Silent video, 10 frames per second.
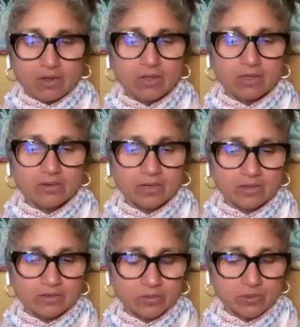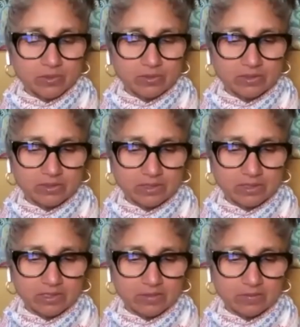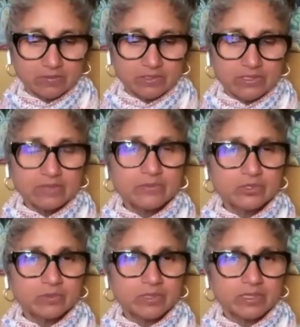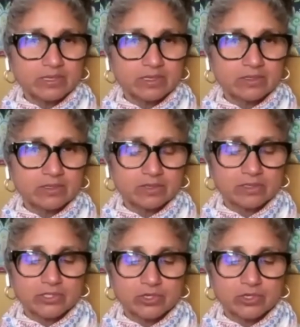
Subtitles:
all around the world, seem to be under a